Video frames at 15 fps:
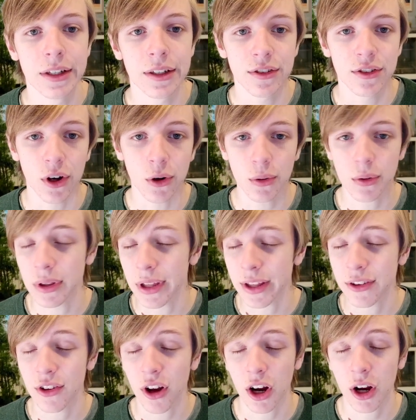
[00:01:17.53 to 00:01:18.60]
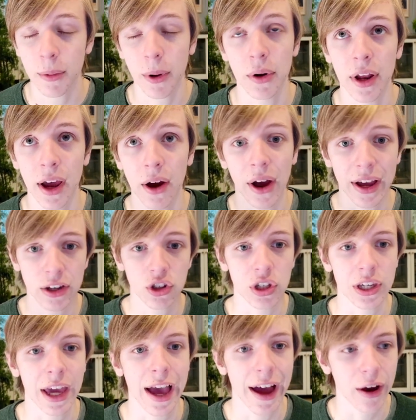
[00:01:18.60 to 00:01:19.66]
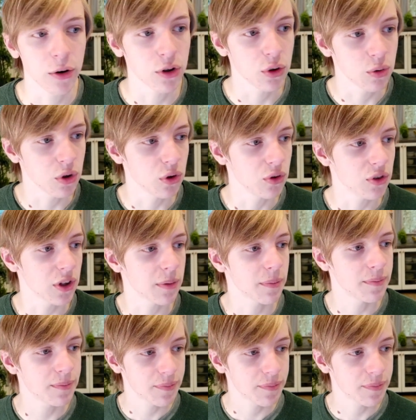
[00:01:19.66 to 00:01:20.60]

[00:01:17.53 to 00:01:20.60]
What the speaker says: So let's talk about now actually how you use it.